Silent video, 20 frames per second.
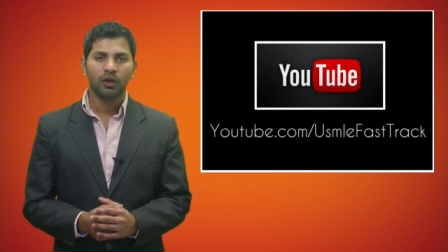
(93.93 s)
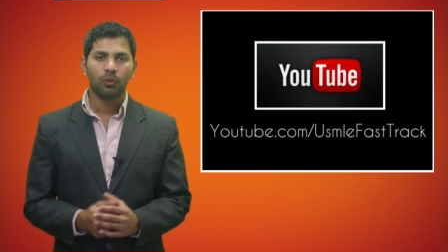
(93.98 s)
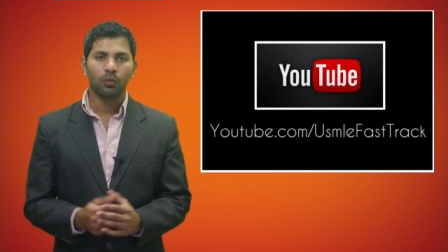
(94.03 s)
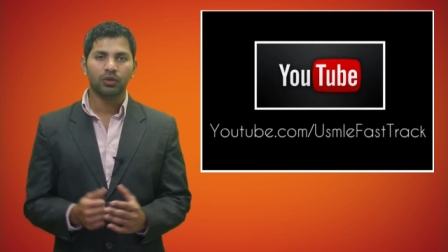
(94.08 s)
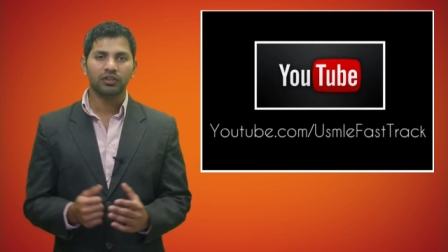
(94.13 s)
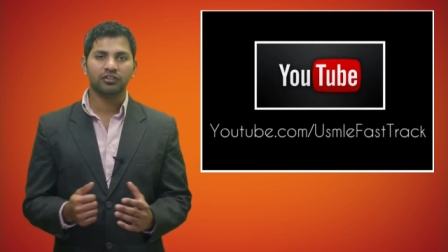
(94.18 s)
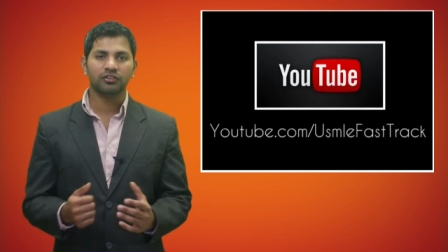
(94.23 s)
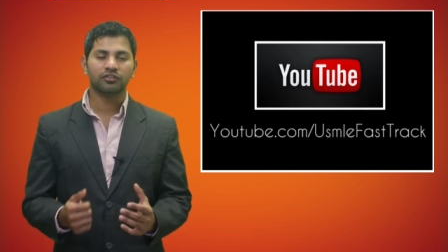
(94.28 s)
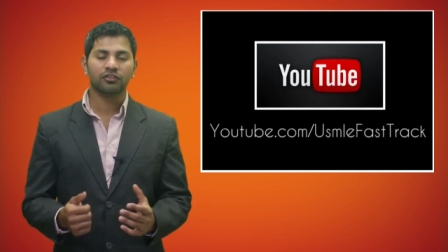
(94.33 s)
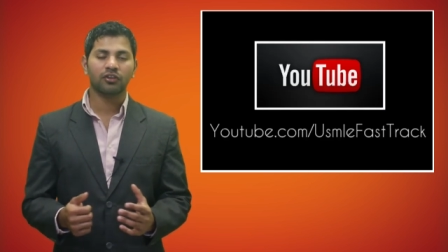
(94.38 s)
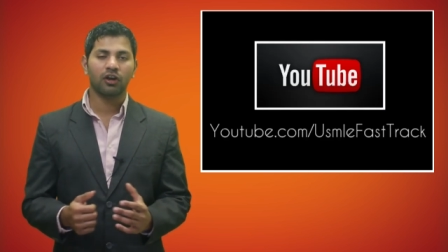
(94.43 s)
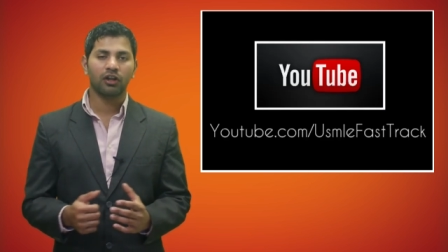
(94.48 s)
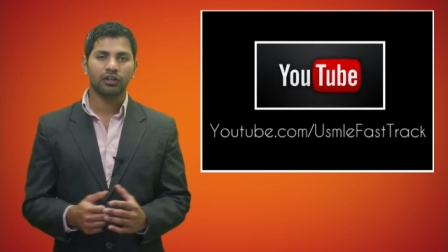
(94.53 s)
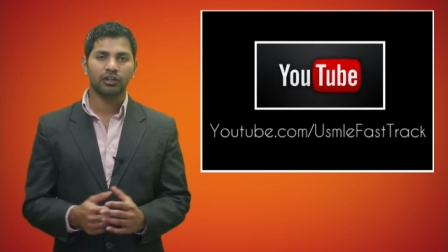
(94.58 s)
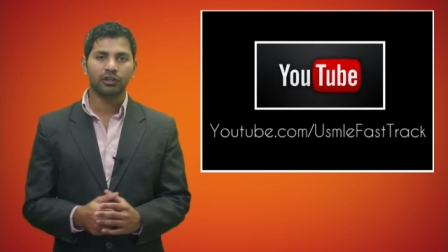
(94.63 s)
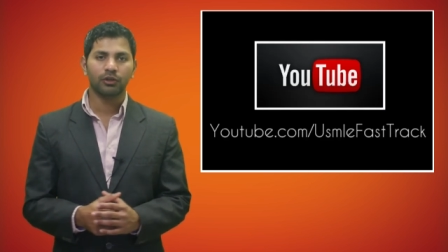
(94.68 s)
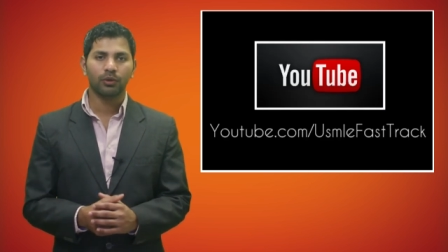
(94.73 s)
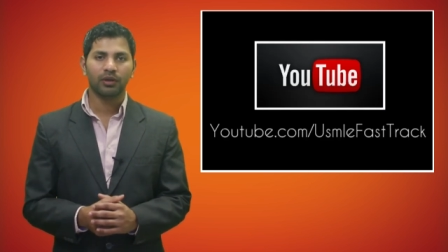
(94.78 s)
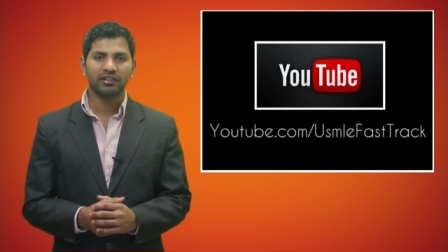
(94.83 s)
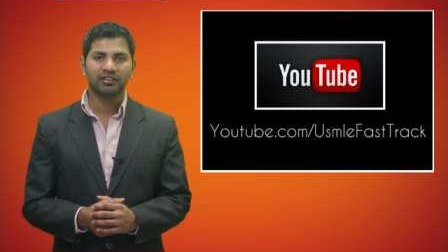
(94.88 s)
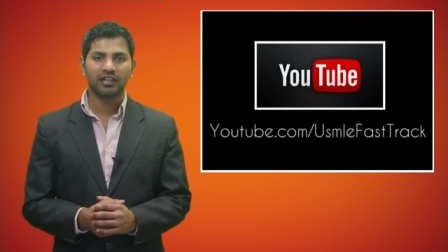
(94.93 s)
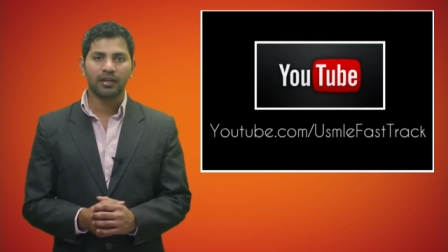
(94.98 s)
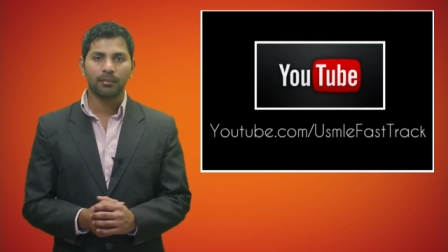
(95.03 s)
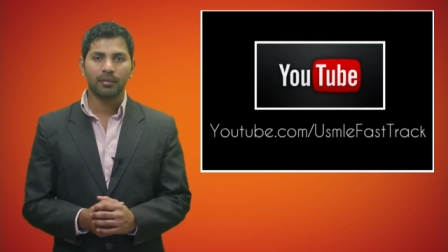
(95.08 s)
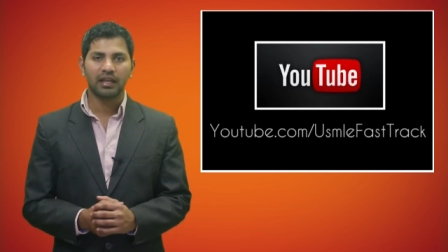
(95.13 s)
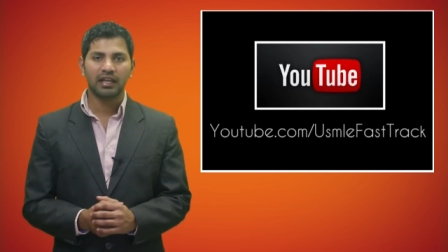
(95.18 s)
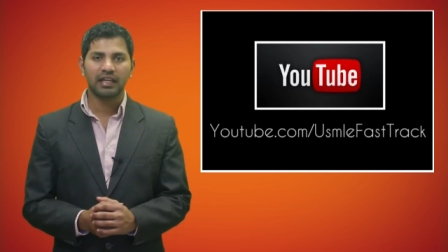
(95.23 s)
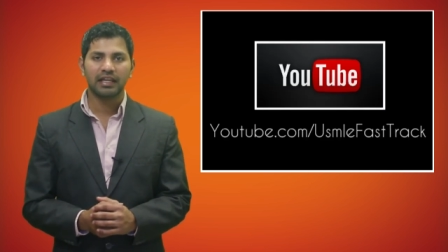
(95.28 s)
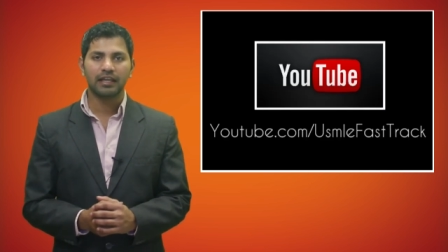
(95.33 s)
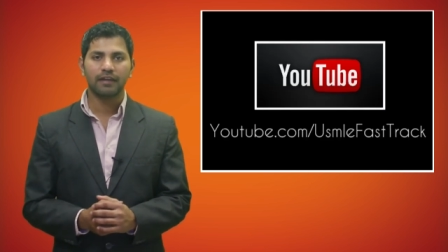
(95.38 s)
which is called
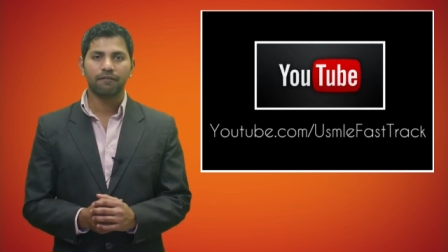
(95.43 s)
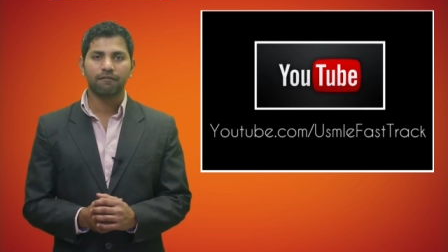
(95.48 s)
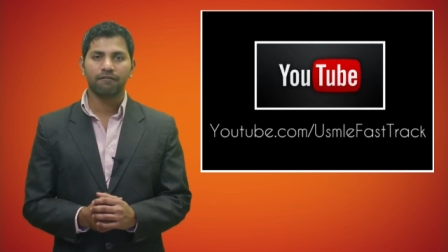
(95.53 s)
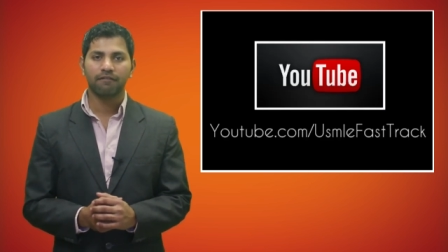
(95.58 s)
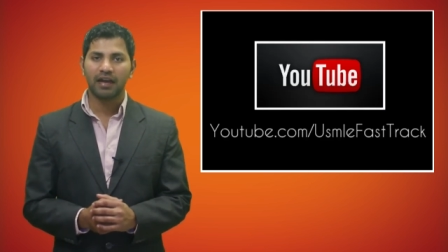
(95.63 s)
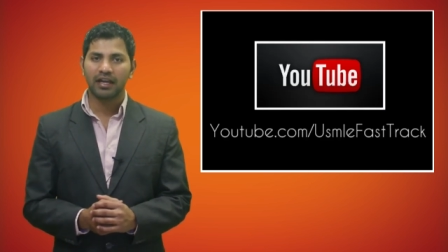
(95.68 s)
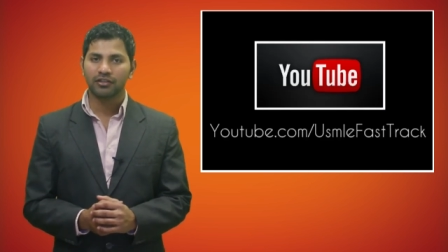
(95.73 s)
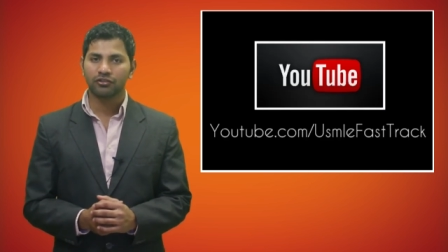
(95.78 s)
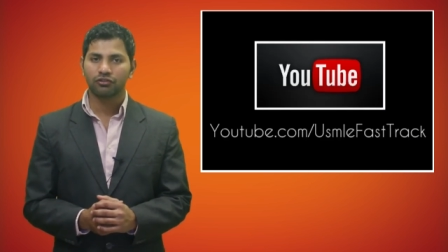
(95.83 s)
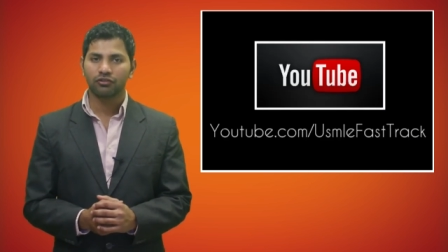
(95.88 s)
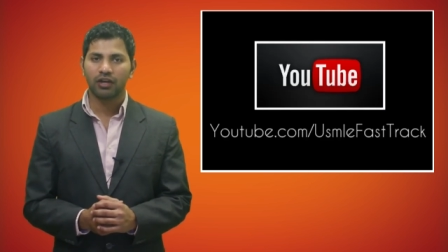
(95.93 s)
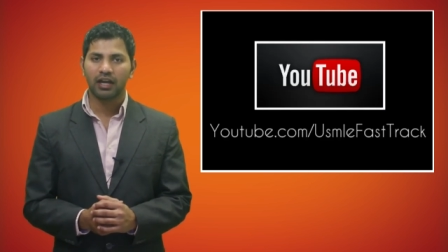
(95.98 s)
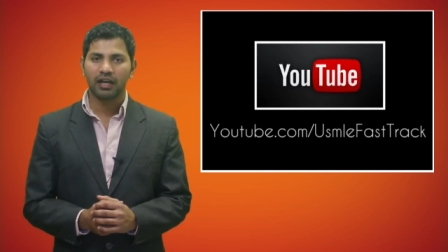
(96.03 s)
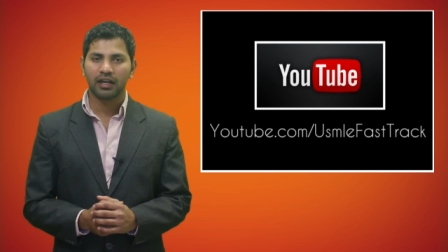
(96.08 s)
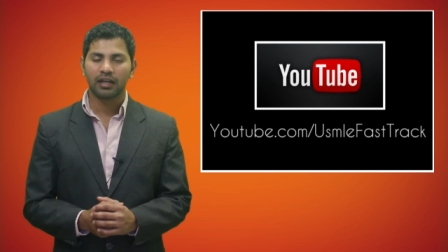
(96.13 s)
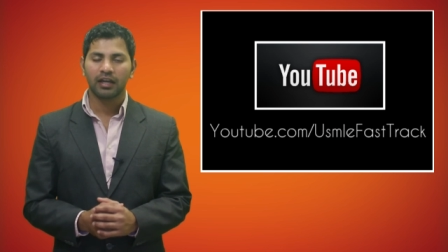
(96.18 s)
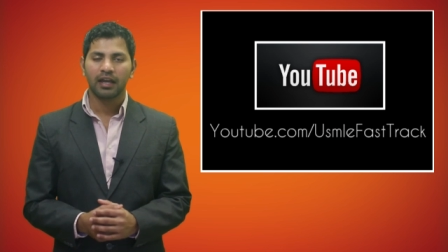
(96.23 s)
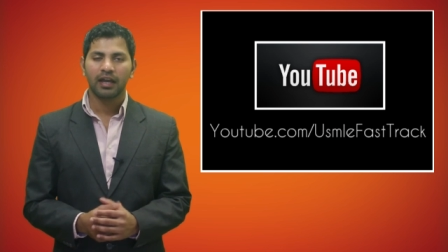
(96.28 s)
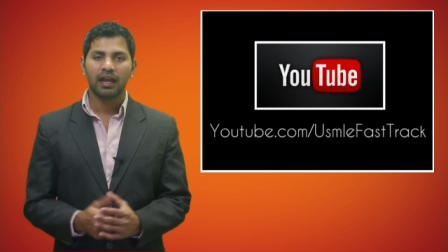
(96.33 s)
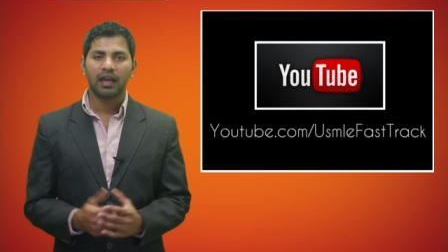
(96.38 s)
USMLE Fast Track,